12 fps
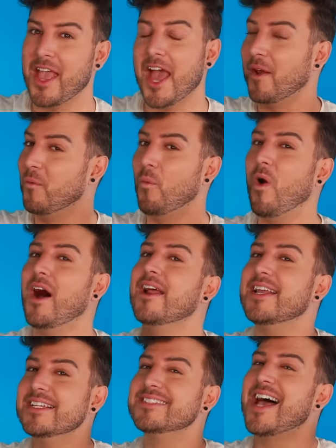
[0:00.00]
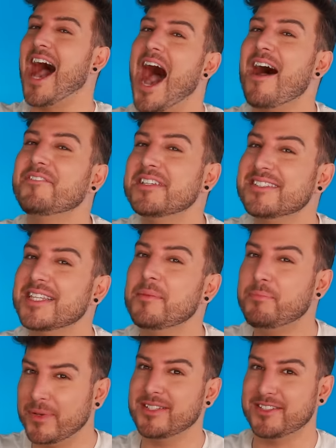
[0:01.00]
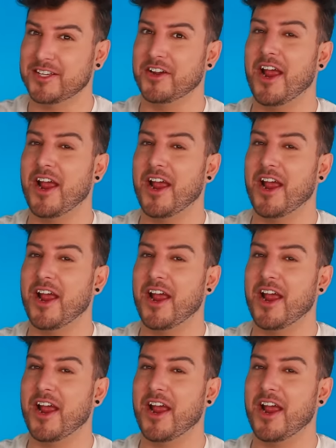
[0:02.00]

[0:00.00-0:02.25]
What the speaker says: And one is obviously busier,